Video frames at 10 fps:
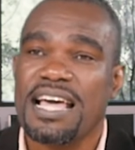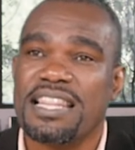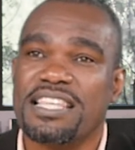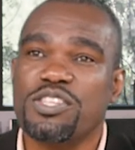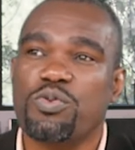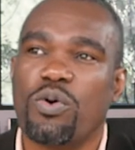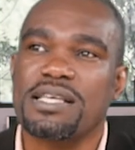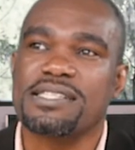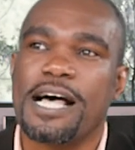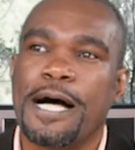This
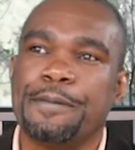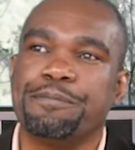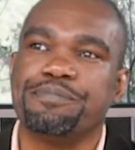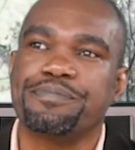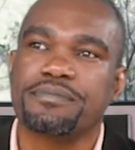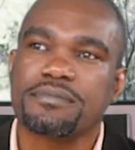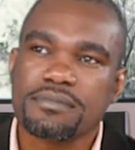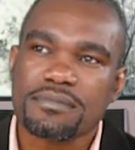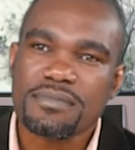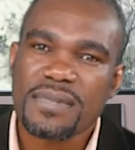was um,
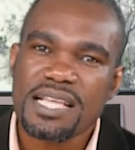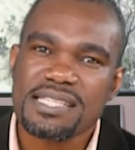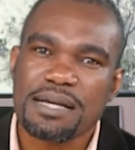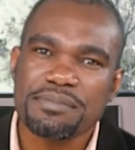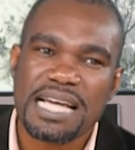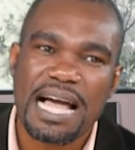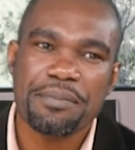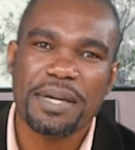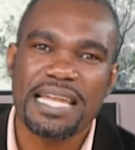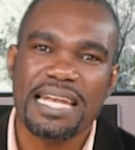sometime
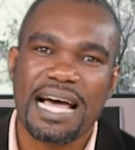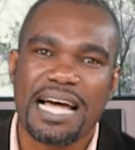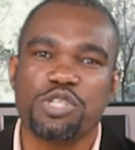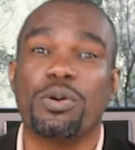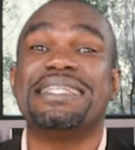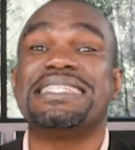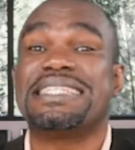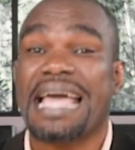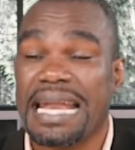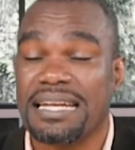in uh,
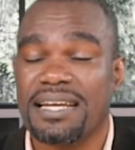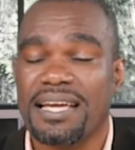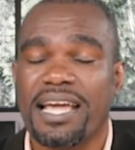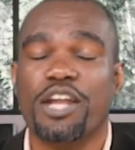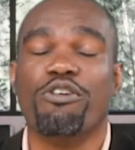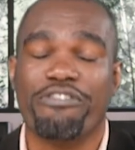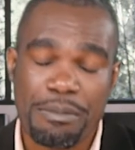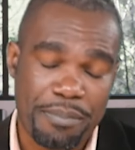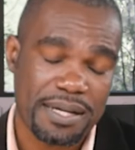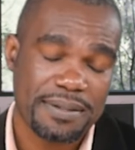2010, in
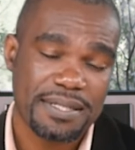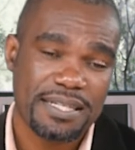November.